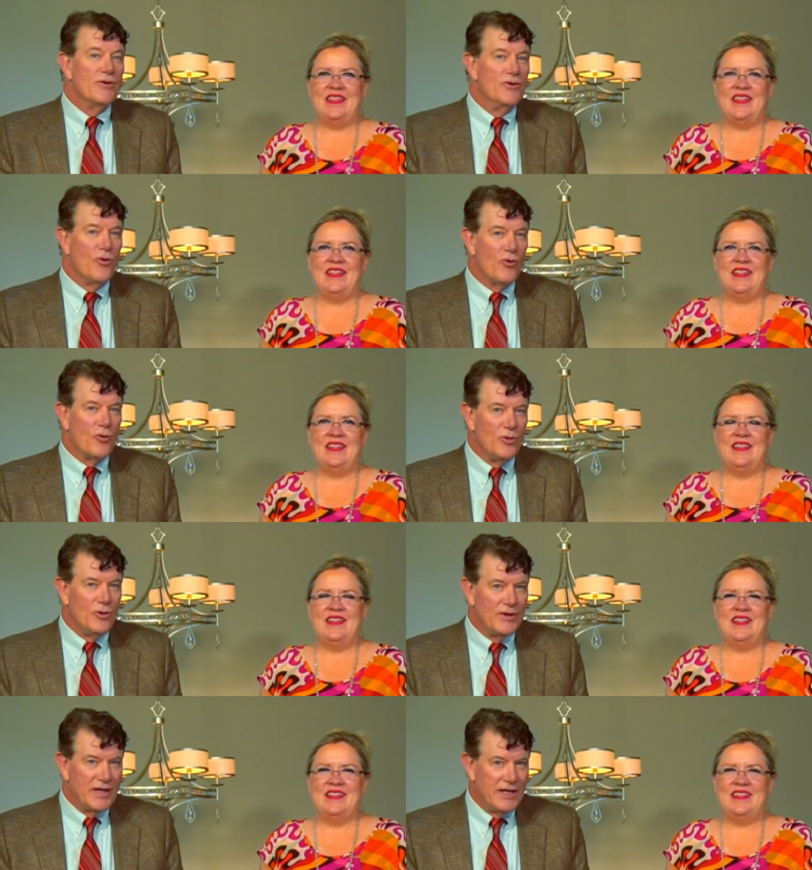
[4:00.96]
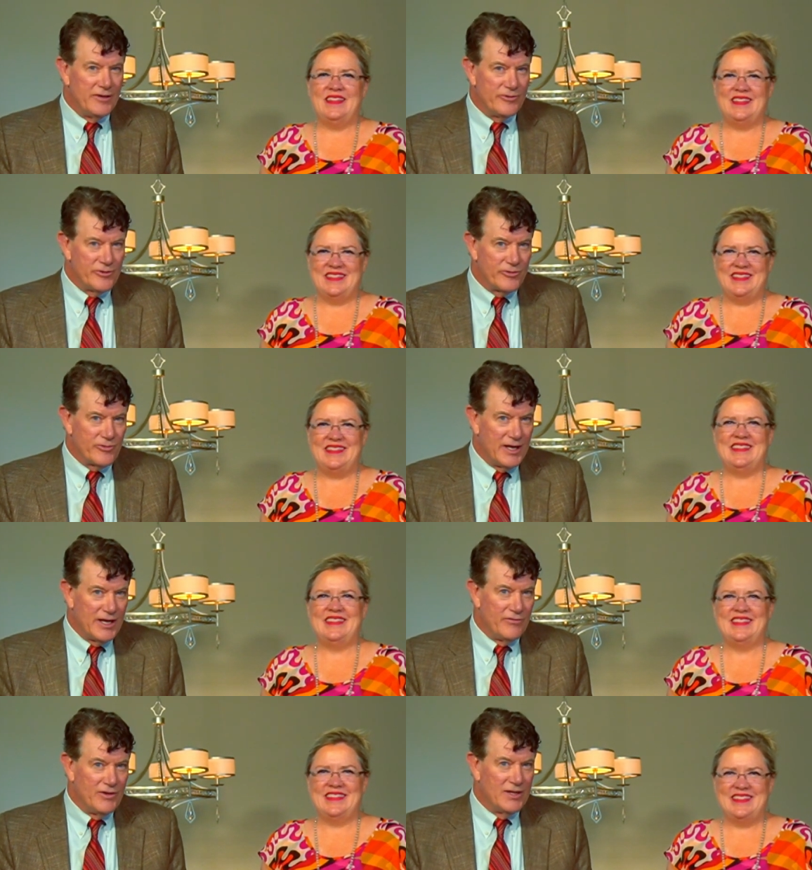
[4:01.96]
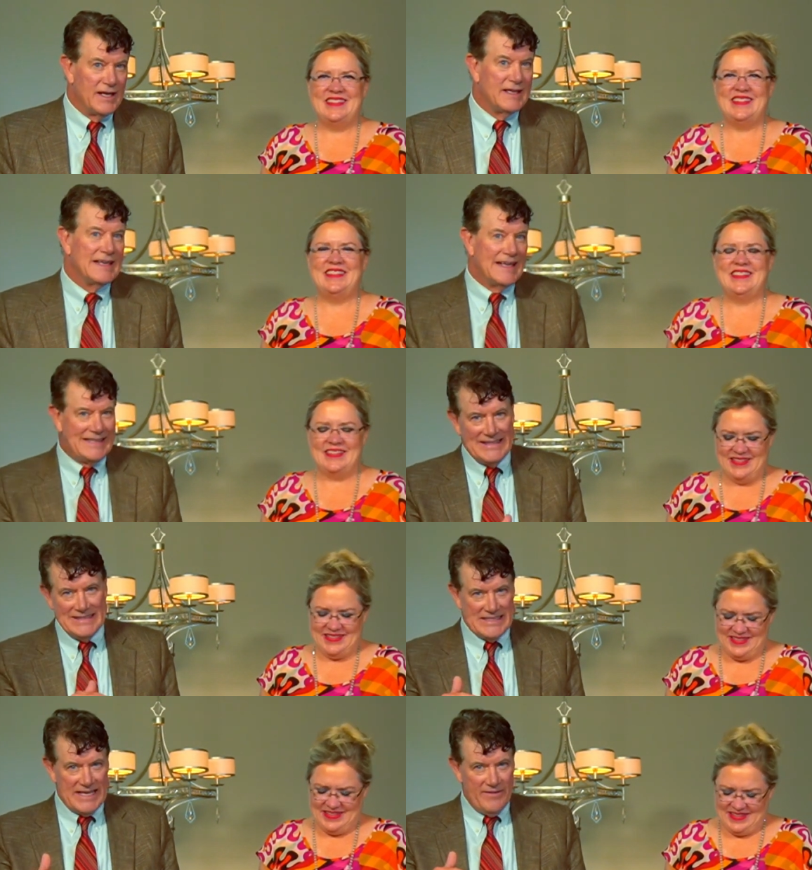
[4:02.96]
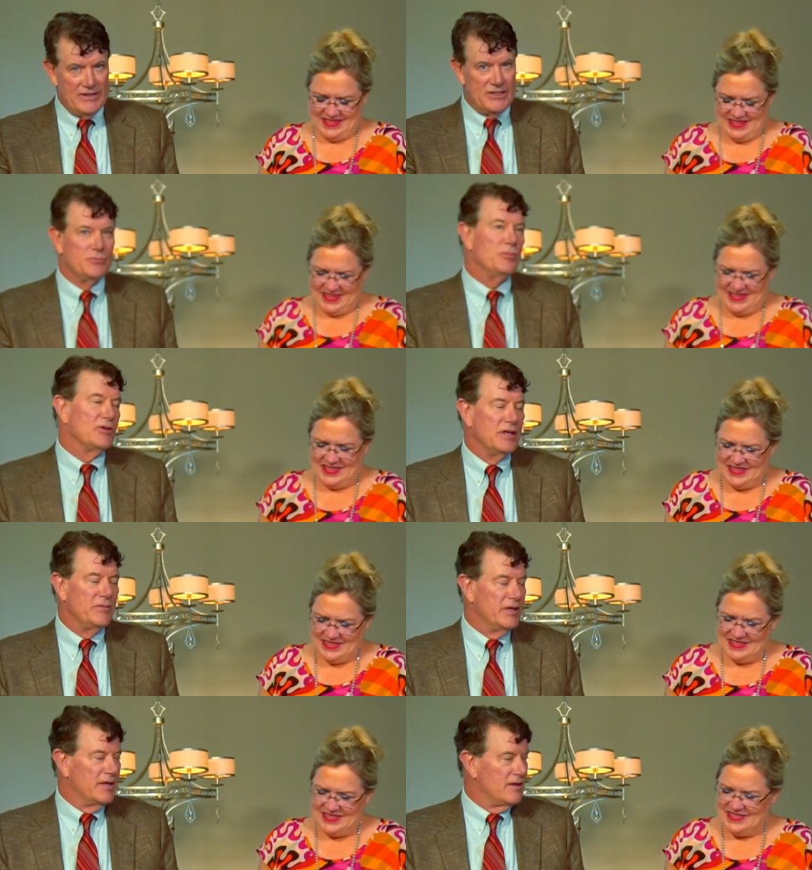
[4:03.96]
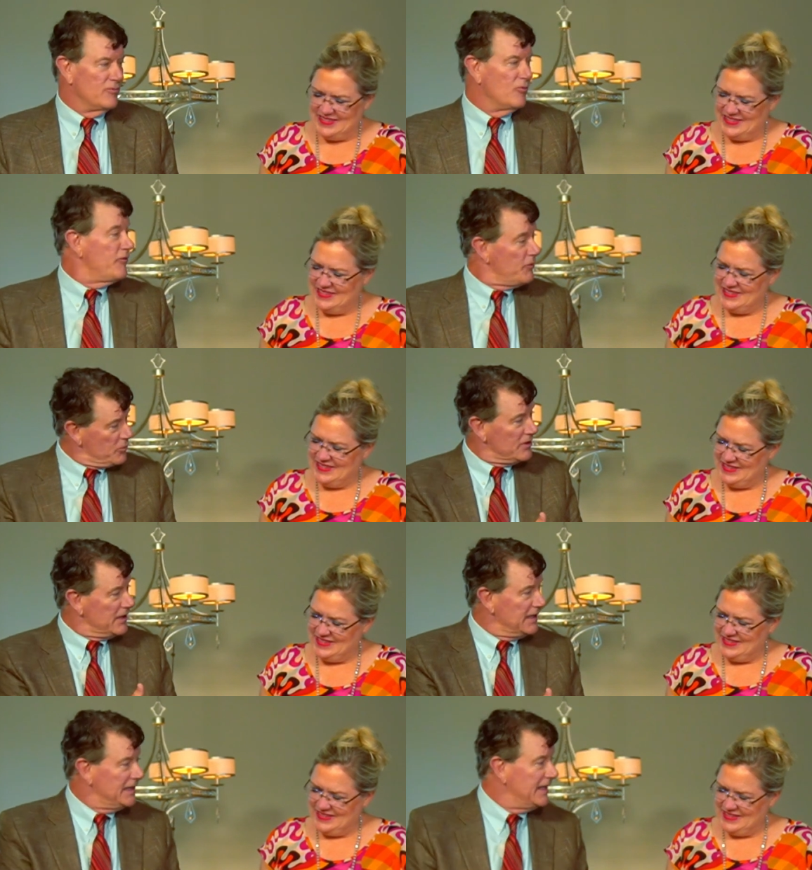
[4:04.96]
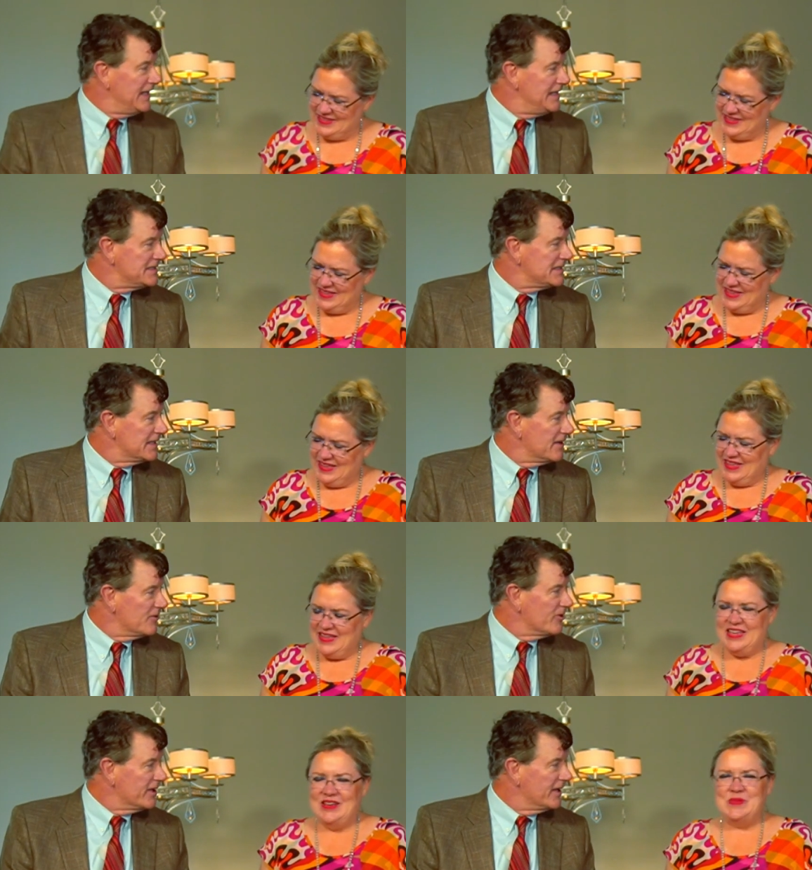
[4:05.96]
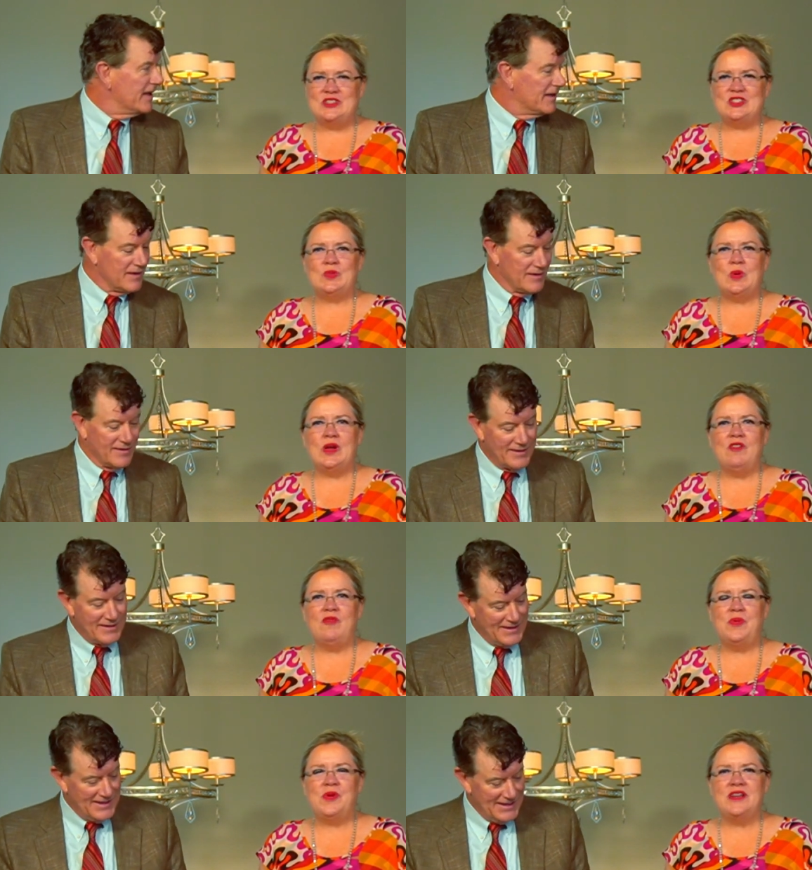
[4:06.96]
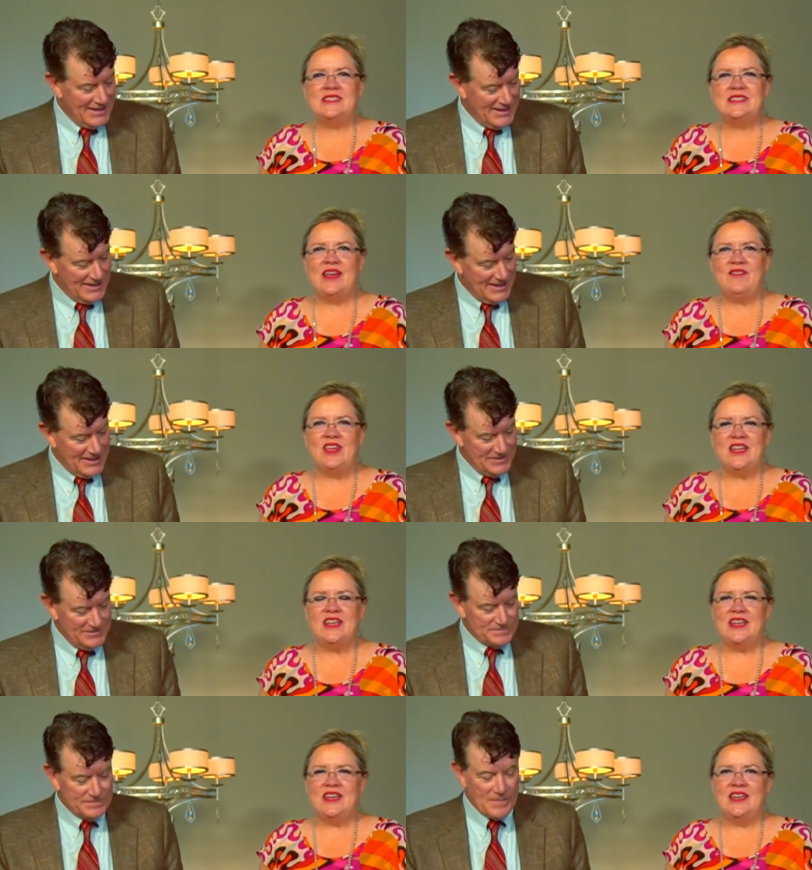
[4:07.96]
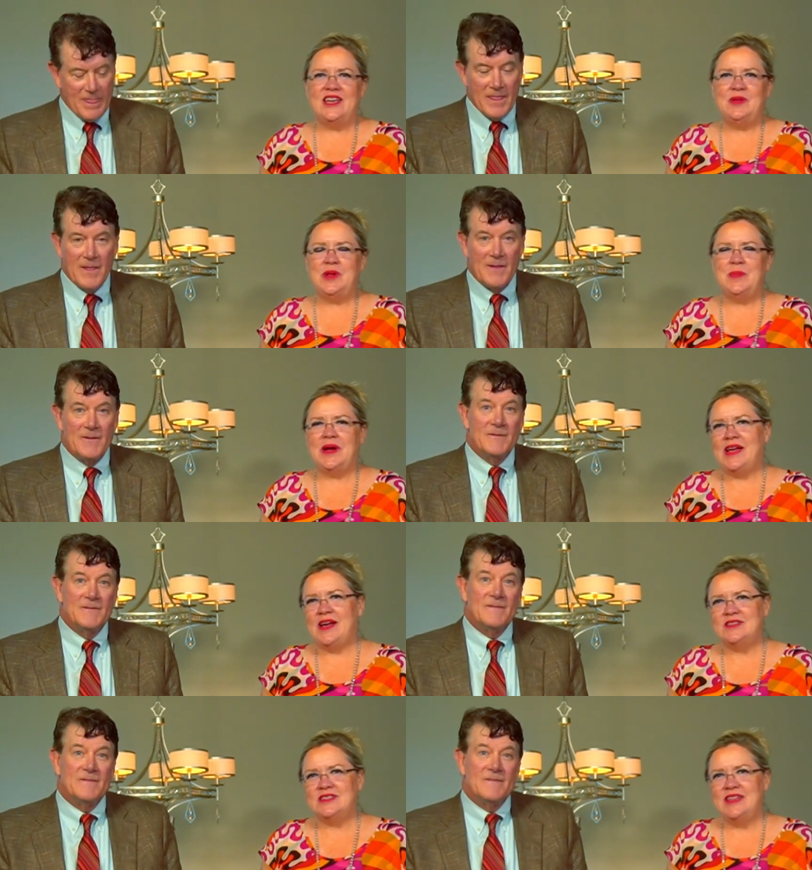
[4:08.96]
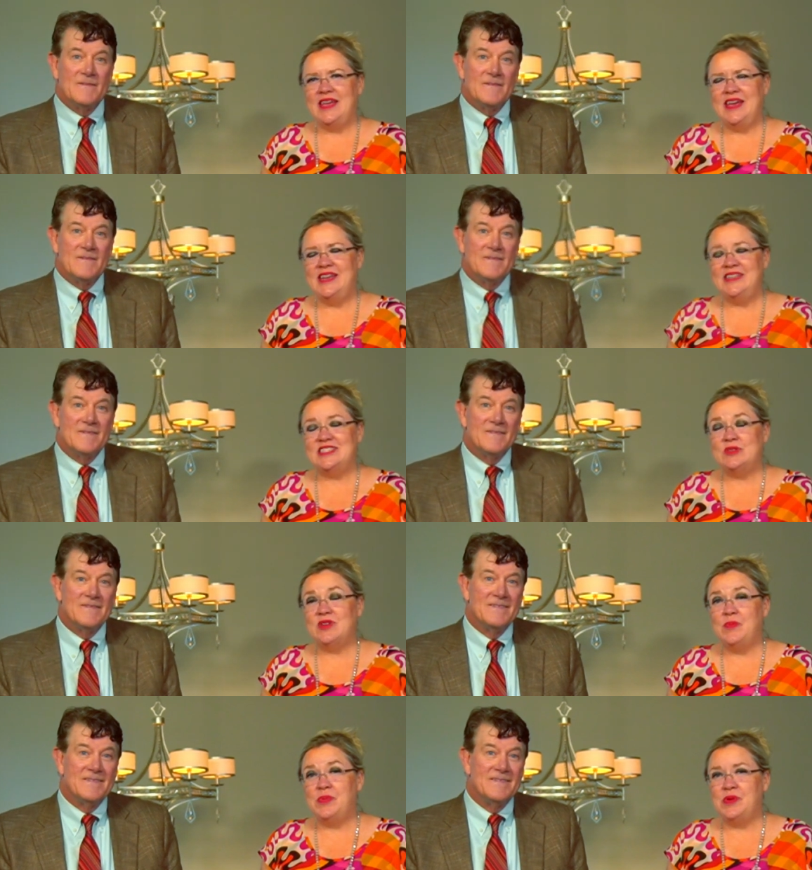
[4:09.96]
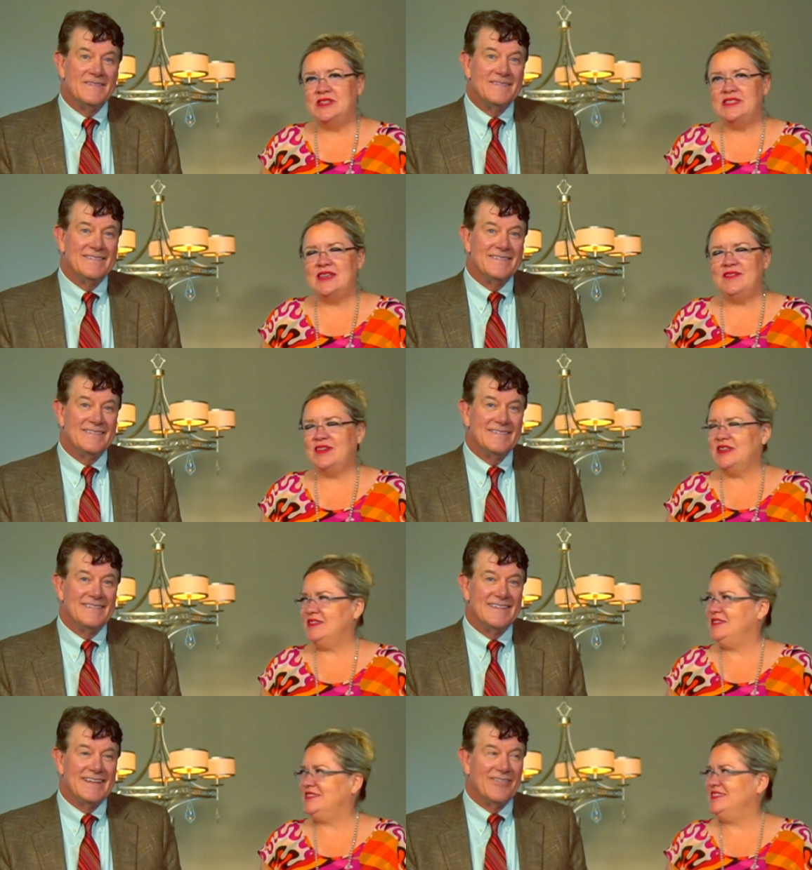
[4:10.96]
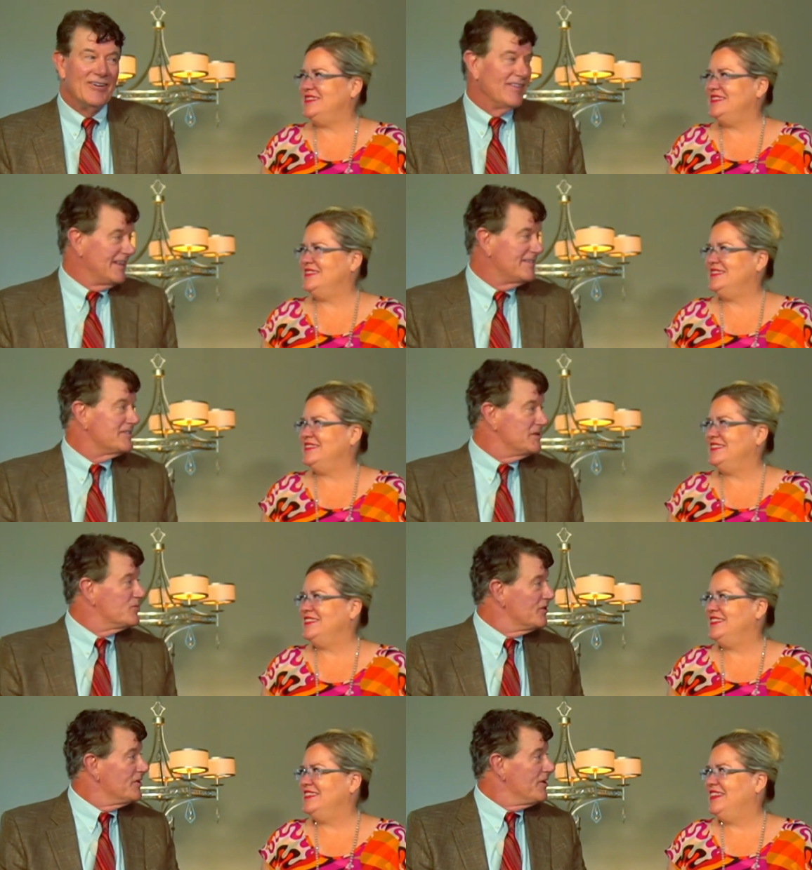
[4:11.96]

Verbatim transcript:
Speaker 1: normal interest rate if you take the 1970s, put them together. What if you put the 1980s together? It
Speaker 2: was 12.7. Anybody buy a house in the 80s? 12.7.
Speaker 1: Well, that seems